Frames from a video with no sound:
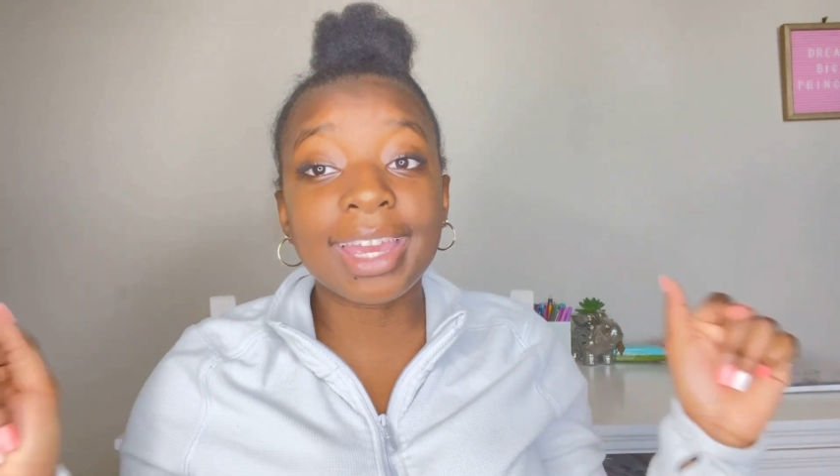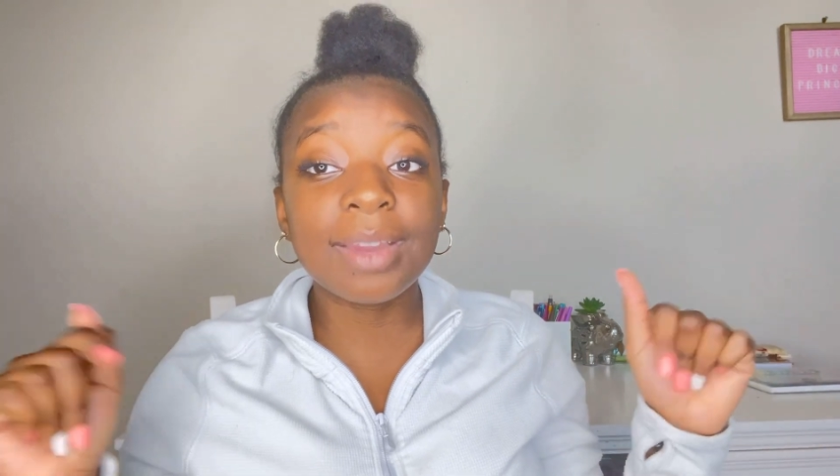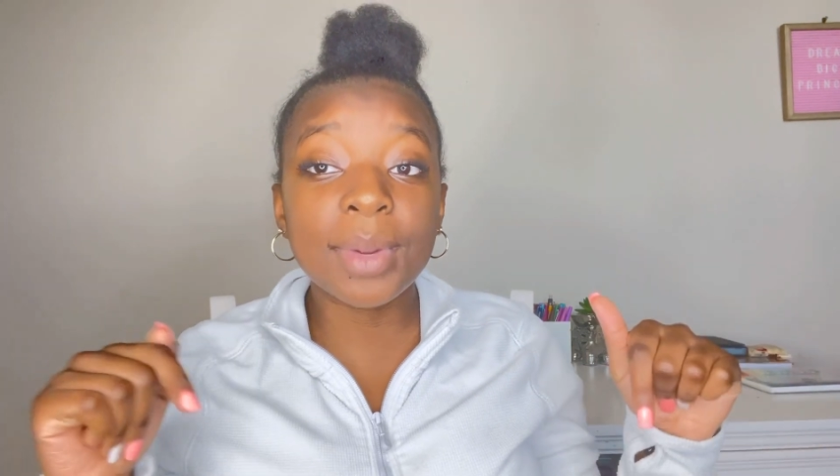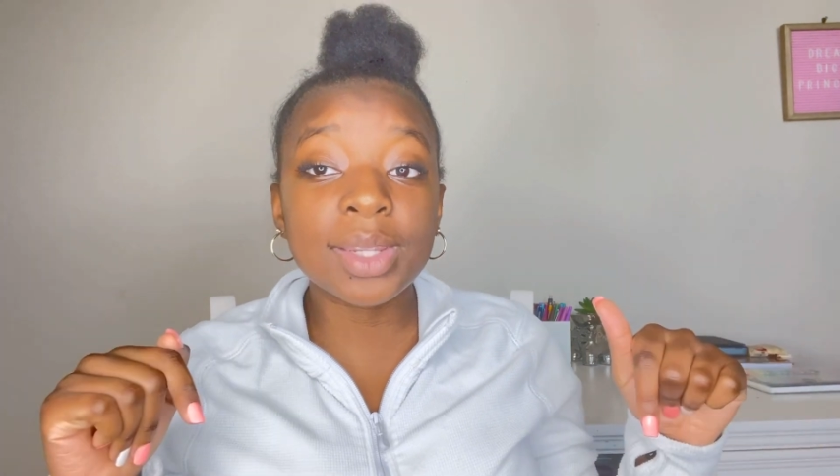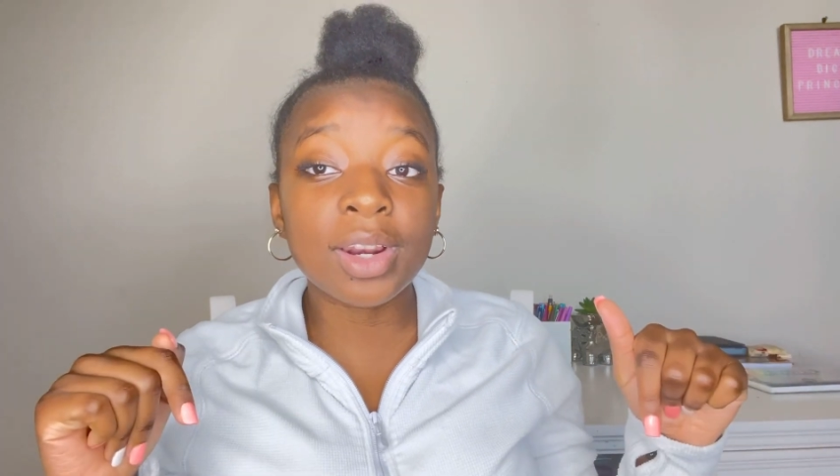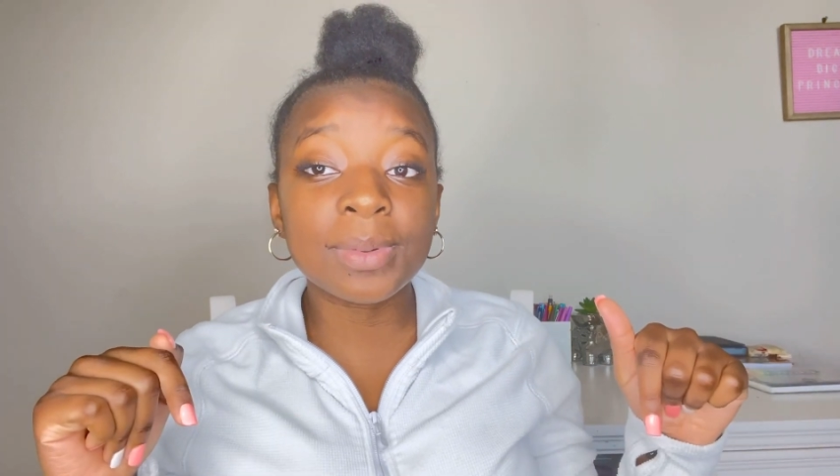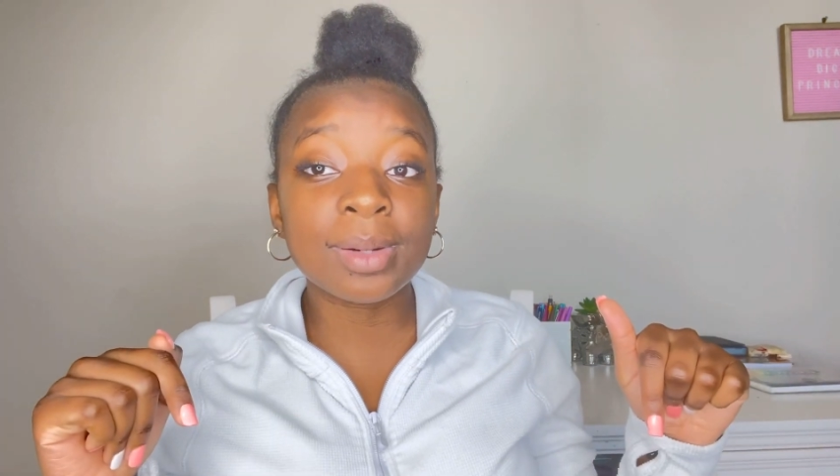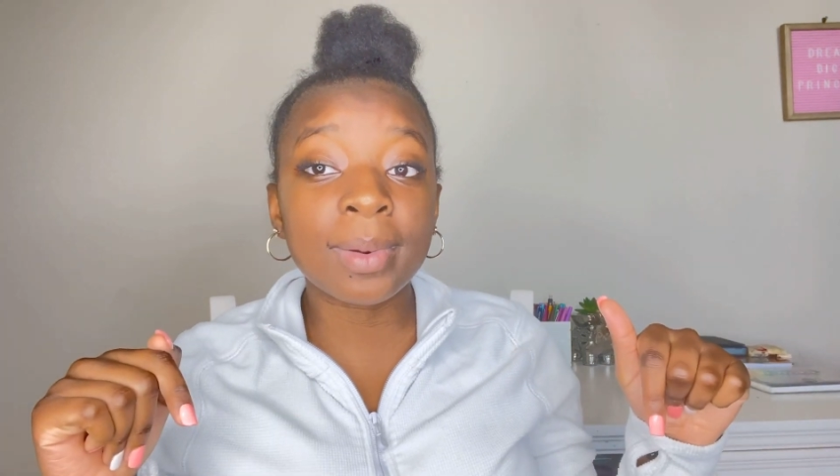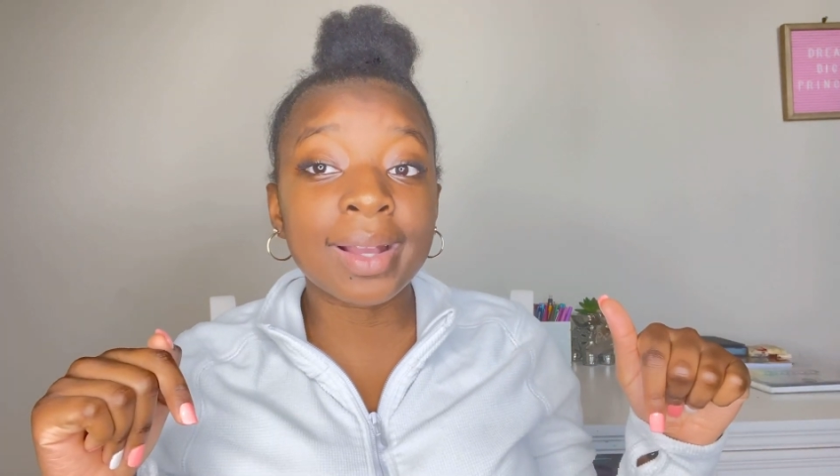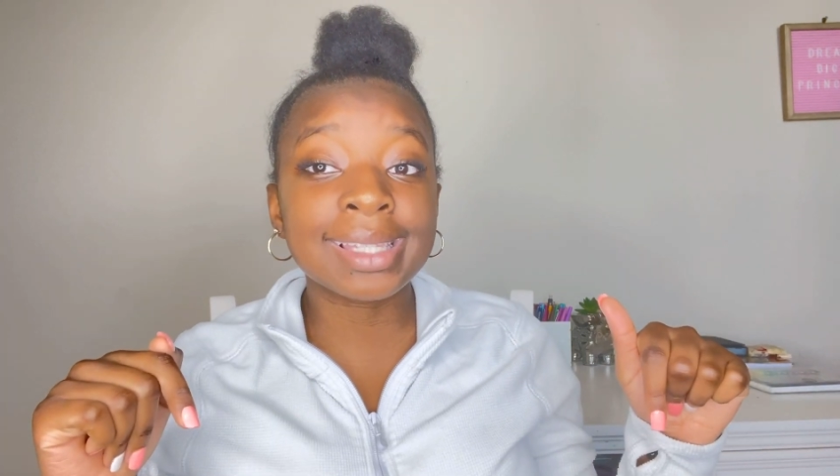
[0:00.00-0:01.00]
in my description
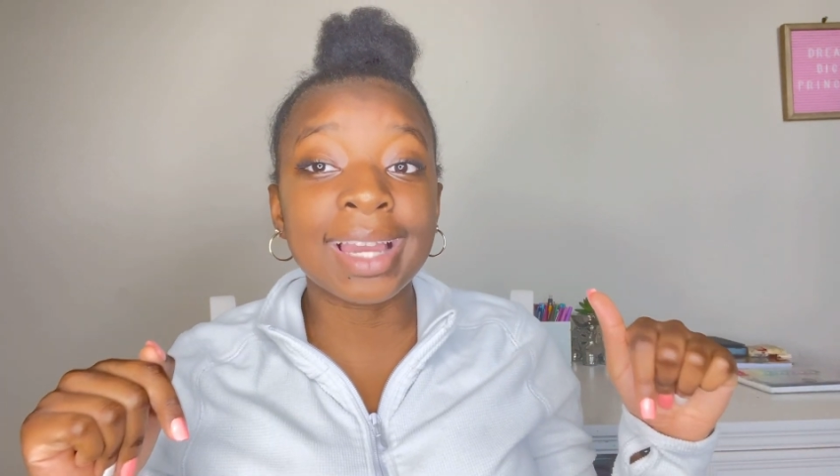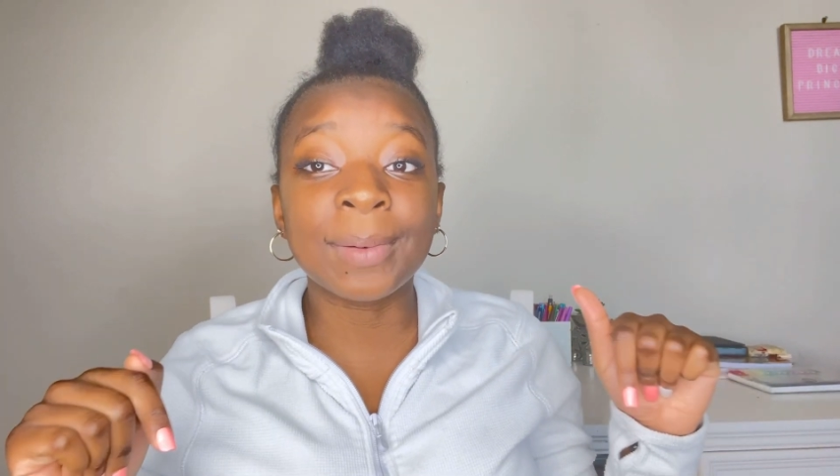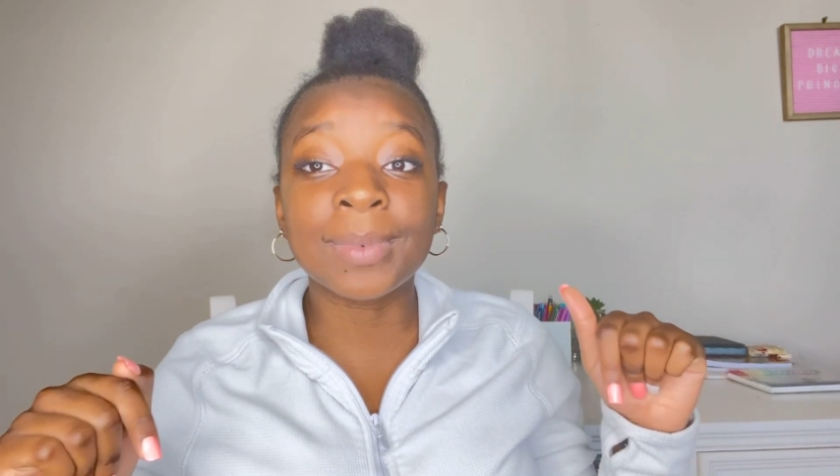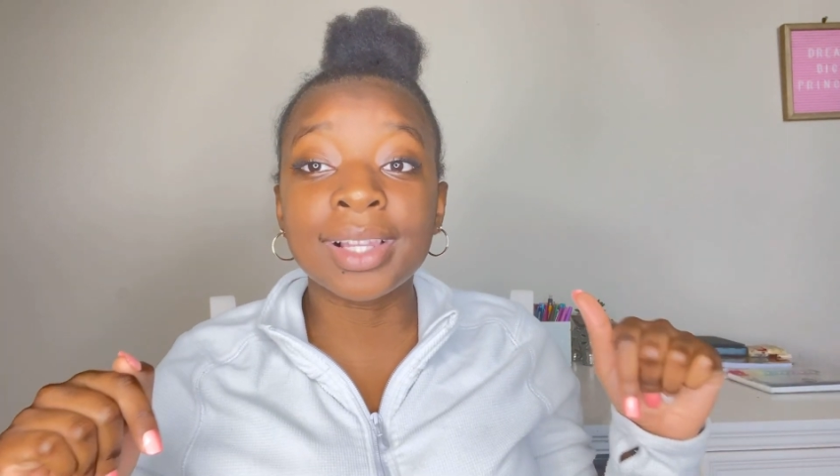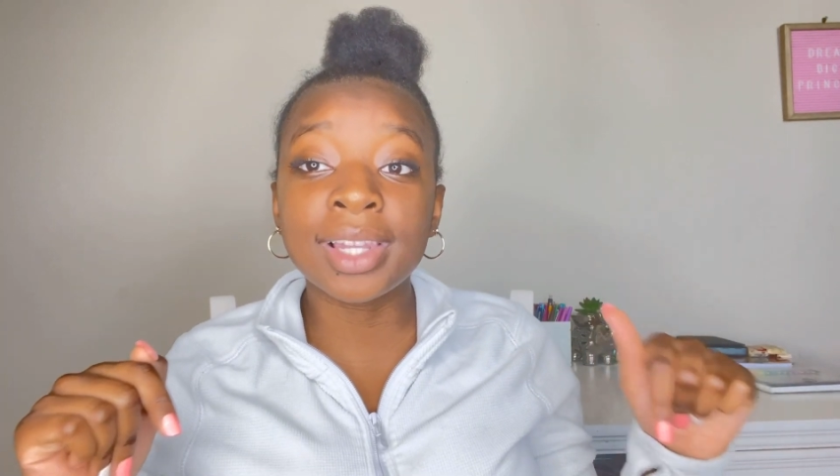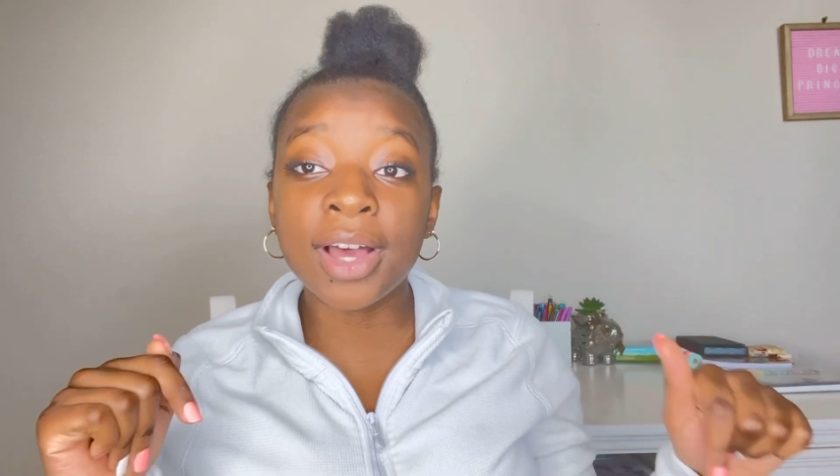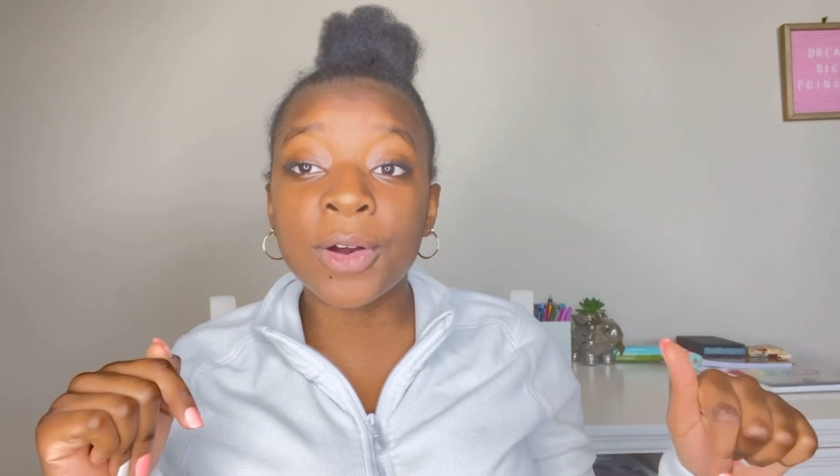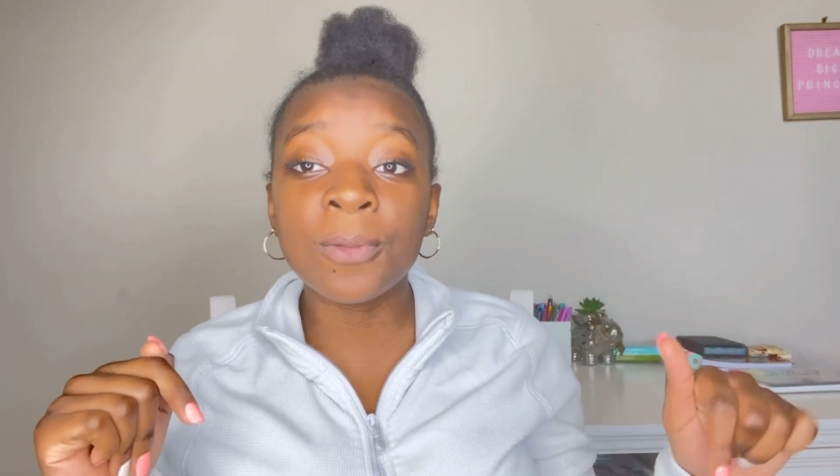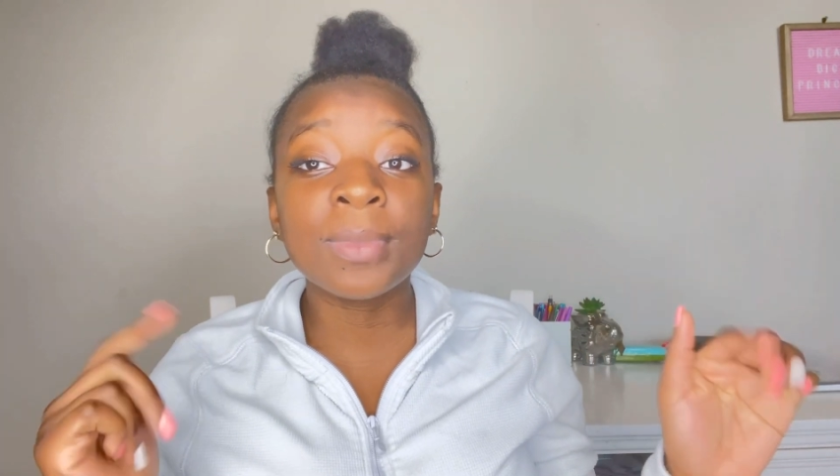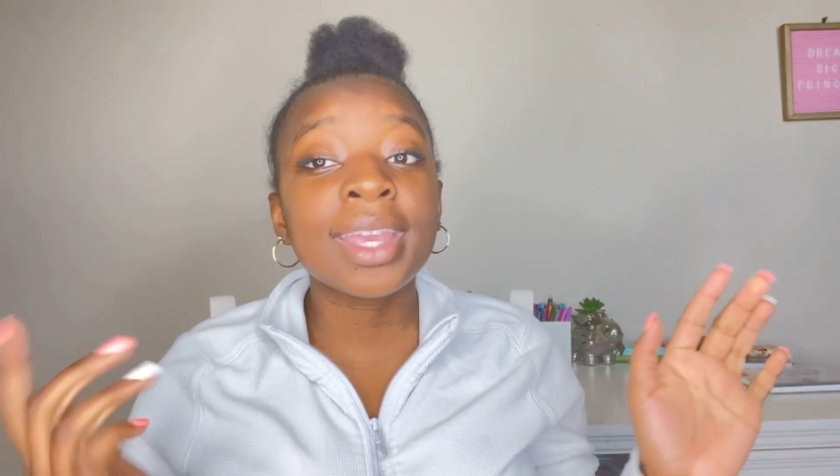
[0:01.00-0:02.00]
box down below.